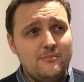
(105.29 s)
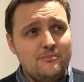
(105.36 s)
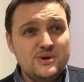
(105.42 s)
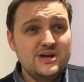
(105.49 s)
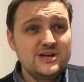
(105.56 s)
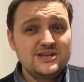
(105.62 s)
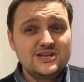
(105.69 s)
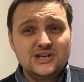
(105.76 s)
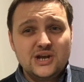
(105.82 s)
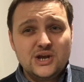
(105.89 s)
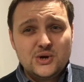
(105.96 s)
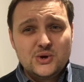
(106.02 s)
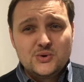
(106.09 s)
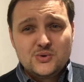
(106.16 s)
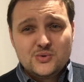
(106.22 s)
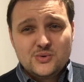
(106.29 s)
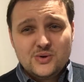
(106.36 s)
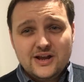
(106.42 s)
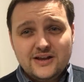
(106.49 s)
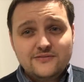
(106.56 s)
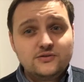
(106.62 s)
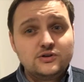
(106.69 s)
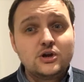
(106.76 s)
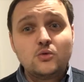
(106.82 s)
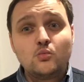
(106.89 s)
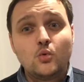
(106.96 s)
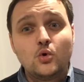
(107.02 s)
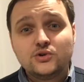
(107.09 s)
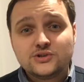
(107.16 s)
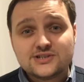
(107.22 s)
But, you know, if you
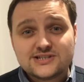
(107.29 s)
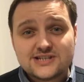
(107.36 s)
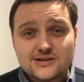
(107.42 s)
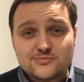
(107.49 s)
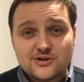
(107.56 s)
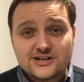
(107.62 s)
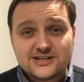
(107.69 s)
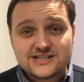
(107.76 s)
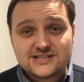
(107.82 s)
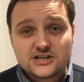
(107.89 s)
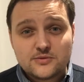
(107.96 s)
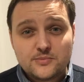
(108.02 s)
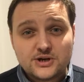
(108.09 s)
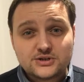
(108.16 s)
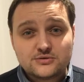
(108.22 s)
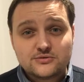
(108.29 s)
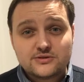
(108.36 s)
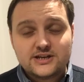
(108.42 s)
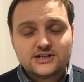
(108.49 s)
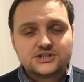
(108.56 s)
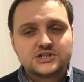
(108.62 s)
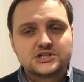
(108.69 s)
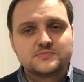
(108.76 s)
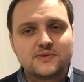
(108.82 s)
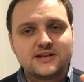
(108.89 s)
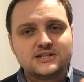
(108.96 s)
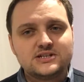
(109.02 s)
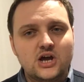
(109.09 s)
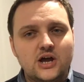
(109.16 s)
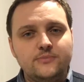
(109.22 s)
don't want to celebrate it as a commercial thing, just
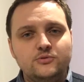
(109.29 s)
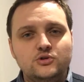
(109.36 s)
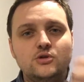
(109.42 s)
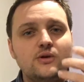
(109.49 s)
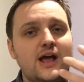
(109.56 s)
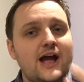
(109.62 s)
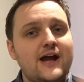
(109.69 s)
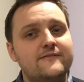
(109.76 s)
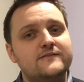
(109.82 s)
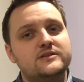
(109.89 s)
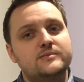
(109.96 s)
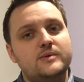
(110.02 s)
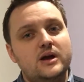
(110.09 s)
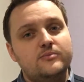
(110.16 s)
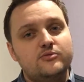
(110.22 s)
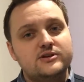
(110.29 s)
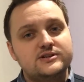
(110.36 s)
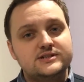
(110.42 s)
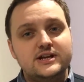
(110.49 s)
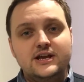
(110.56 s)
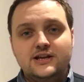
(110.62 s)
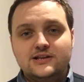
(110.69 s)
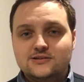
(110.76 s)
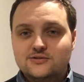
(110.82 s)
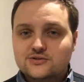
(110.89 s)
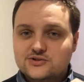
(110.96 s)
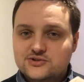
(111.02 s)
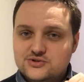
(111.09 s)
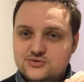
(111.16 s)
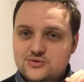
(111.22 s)
spend time. You don't have to buy a present. As long
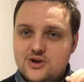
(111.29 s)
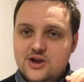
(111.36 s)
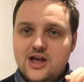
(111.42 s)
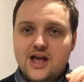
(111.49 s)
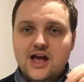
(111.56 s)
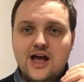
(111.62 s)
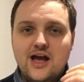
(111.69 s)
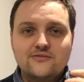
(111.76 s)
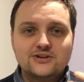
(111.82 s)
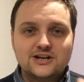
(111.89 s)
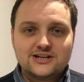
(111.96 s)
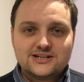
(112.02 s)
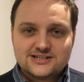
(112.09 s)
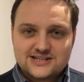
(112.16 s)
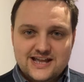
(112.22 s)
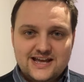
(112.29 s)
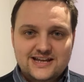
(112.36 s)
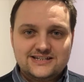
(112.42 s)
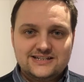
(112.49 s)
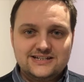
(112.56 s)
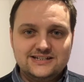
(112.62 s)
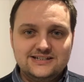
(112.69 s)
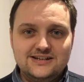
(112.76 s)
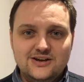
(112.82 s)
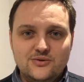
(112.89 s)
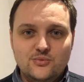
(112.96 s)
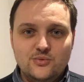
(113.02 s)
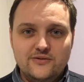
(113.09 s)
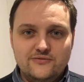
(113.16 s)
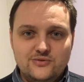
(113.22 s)
as you have an understanding
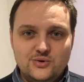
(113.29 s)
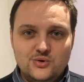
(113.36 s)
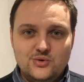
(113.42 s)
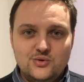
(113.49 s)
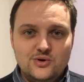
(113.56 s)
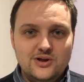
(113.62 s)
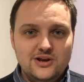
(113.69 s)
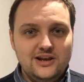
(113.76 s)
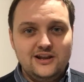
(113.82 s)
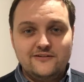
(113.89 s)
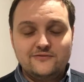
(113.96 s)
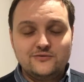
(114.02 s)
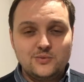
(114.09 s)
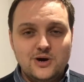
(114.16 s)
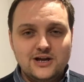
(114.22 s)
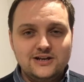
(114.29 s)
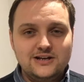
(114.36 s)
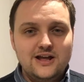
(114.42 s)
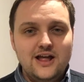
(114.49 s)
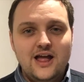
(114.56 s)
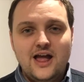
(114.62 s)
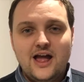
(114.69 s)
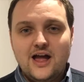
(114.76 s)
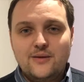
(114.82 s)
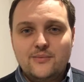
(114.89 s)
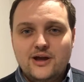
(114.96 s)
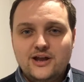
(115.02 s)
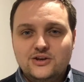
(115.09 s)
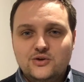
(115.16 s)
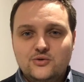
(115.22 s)
with your loved one, um,
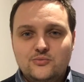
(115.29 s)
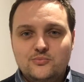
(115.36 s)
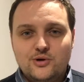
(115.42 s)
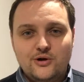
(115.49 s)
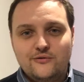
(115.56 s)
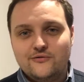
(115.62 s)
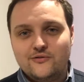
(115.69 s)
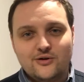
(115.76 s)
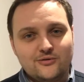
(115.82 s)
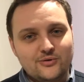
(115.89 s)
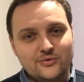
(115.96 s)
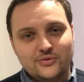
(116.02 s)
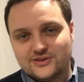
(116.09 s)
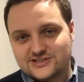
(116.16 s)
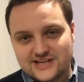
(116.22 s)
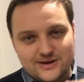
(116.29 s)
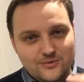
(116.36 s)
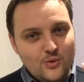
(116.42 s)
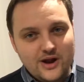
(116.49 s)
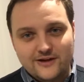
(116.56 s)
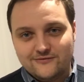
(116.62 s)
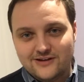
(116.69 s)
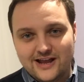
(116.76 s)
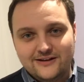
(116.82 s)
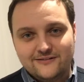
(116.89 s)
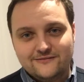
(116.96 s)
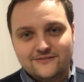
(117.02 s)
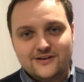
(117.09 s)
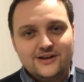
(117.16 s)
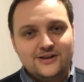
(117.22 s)
and you both are on the same
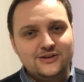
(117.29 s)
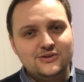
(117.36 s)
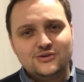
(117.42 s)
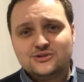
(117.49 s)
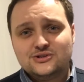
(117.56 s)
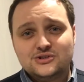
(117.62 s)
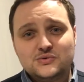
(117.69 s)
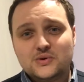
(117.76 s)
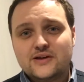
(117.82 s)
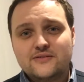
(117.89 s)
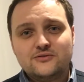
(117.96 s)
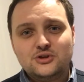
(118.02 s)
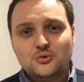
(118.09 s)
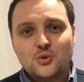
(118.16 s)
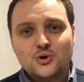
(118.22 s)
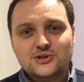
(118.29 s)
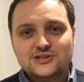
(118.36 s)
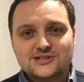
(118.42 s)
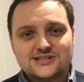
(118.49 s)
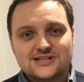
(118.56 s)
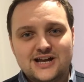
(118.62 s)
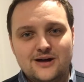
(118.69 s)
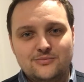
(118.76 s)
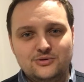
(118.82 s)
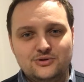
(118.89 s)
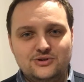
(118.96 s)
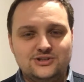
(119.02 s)
wavelength, you can do whatever you want as a couple.